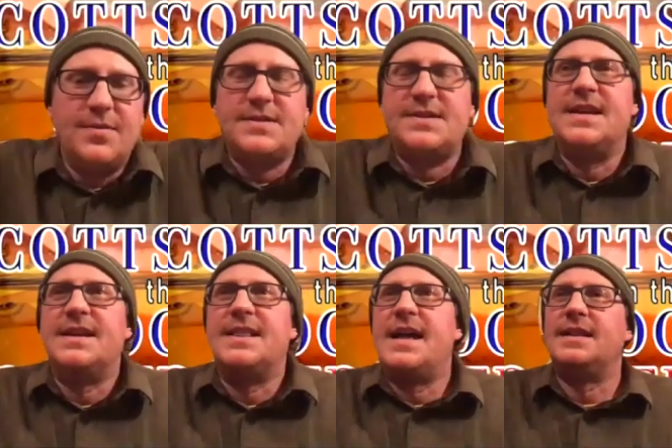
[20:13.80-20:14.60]
seeing
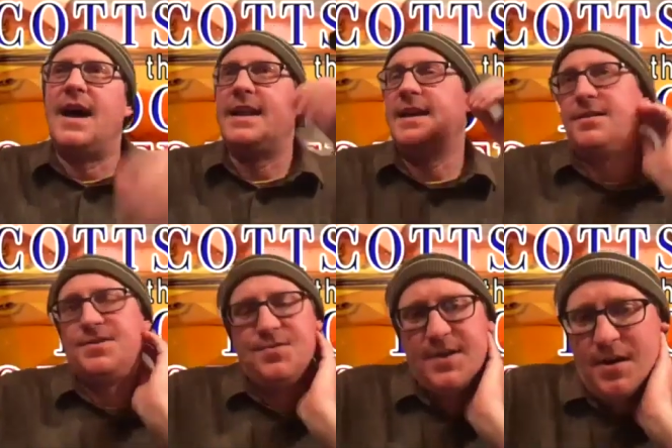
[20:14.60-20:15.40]
that a lot here
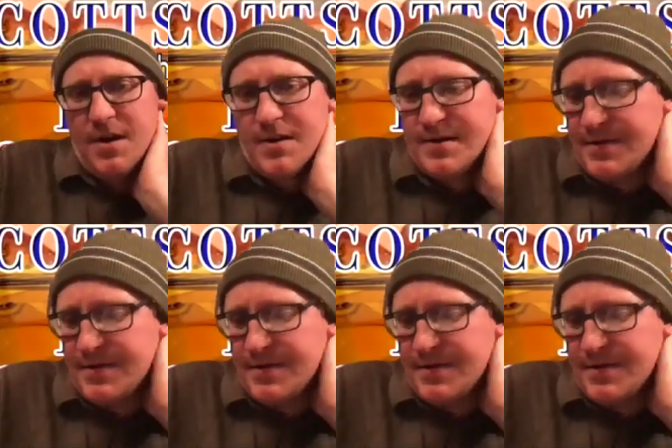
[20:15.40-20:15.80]
too in Gardner.